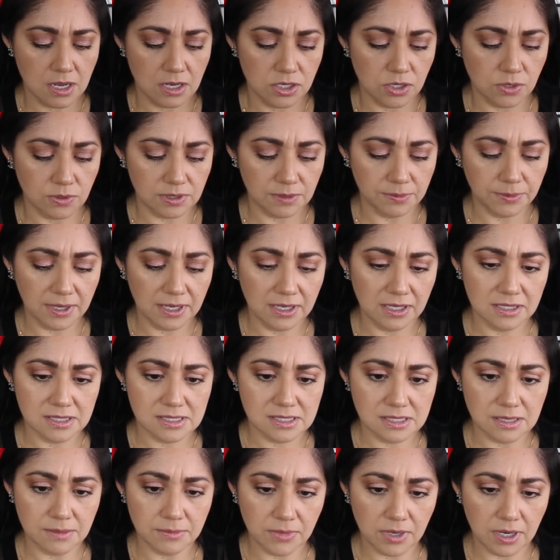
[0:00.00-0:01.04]
you end up getting
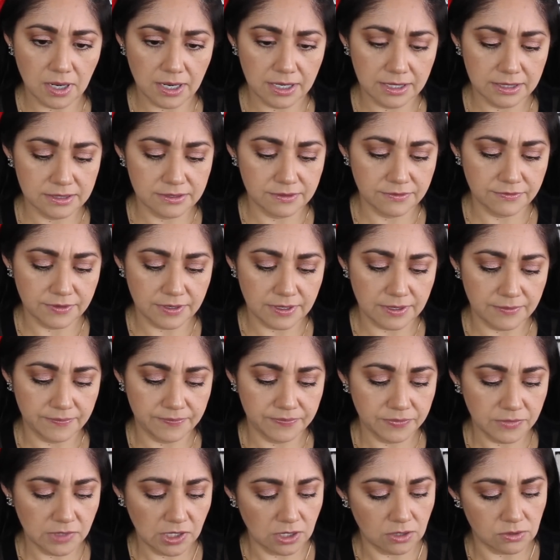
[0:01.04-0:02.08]
some kind of a,
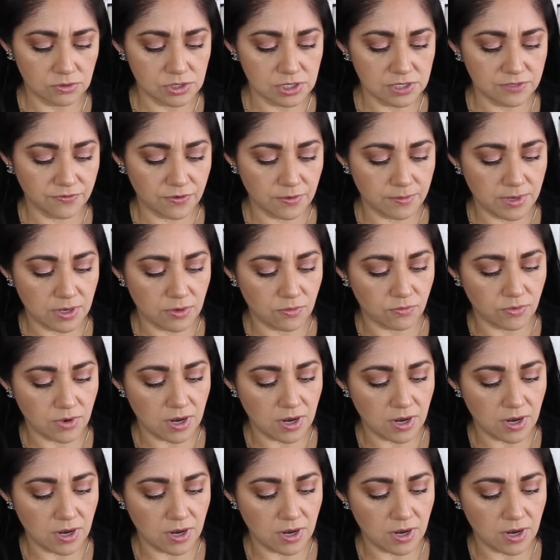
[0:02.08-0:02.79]
you know, just from it